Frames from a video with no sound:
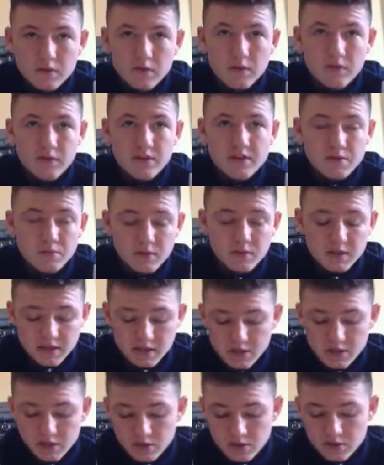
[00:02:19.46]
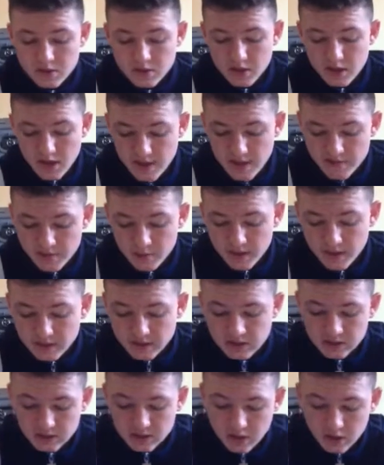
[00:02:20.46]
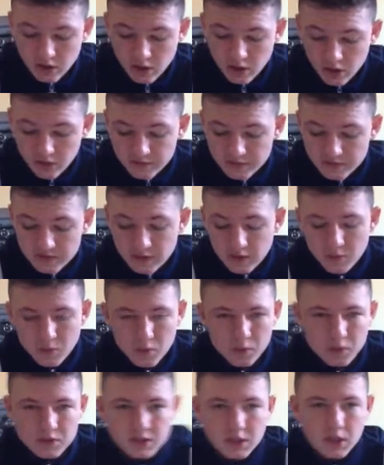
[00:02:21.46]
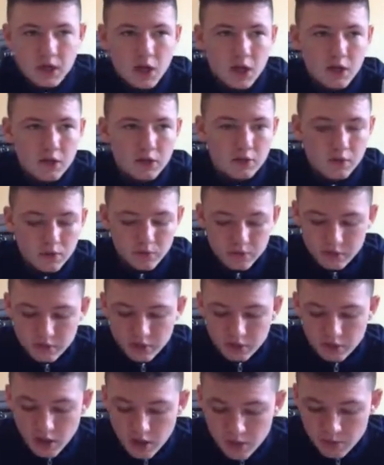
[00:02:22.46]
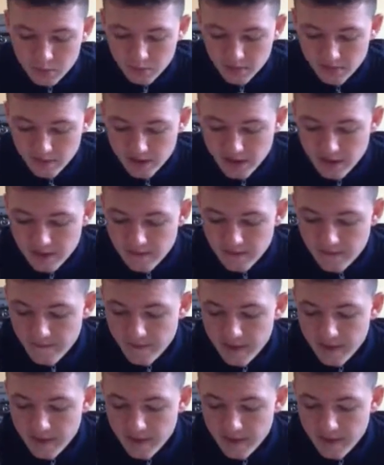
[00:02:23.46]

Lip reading: The reason we didn't use heavy weights to start off is not because the client couldn't cope with it,